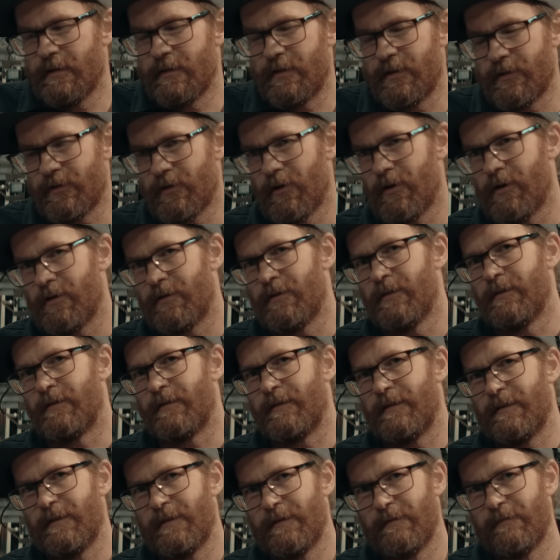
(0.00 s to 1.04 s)
and start
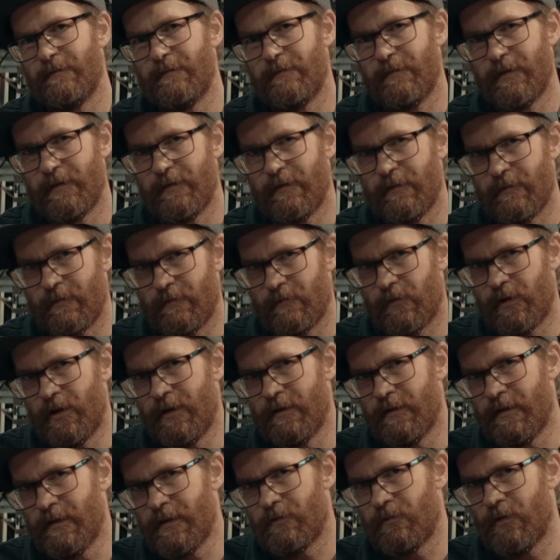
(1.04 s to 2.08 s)
it
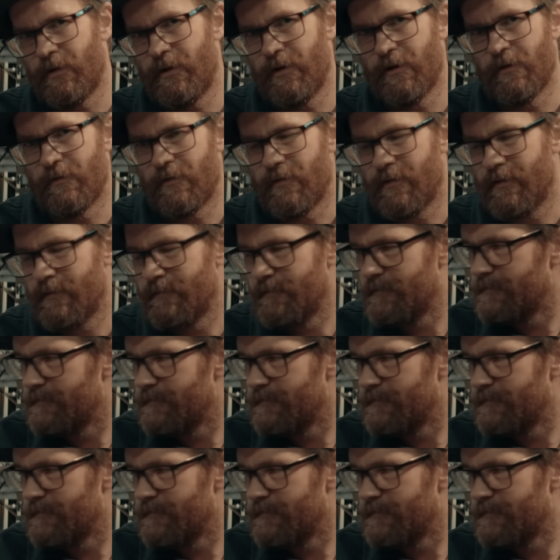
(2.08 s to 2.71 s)
within this video.